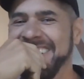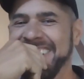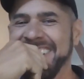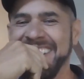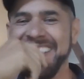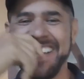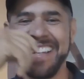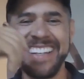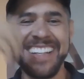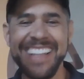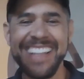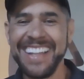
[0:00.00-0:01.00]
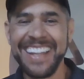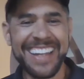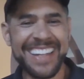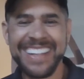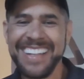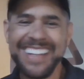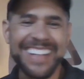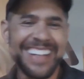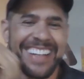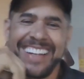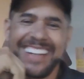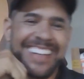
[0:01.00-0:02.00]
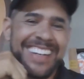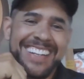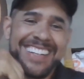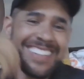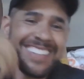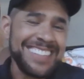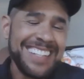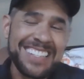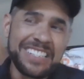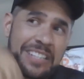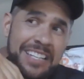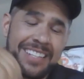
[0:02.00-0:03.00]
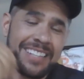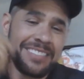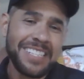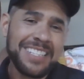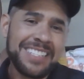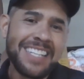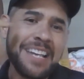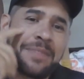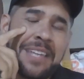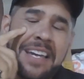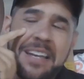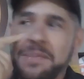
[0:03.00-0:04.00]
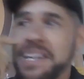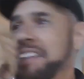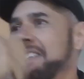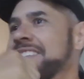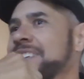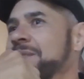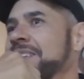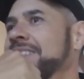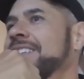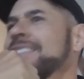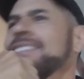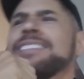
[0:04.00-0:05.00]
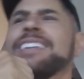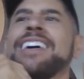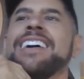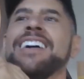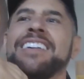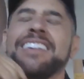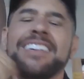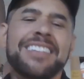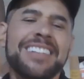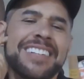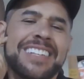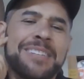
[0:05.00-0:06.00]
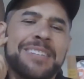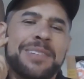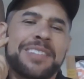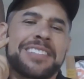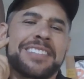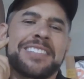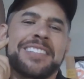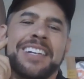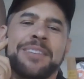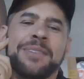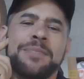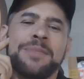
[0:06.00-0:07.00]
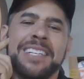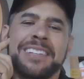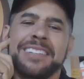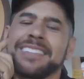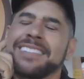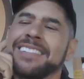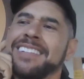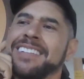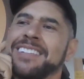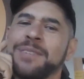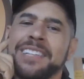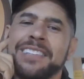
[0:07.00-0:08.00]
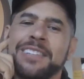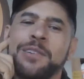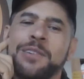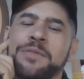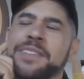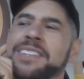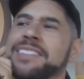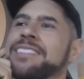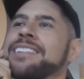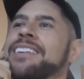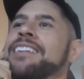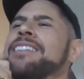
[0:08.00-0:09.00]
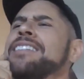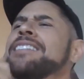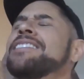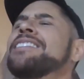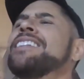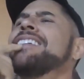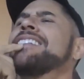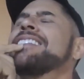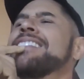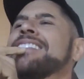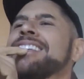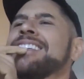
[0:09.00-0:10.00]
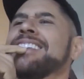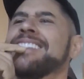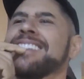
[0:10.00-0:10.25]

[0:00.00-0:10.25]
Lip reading: So people are taking notes, huh? You know, like, and I did the same thing, man. You know, and it's like, hey, I heard Keebler's here today. What are they making? They're making the goldfish. And I'm like, oh shit, huh?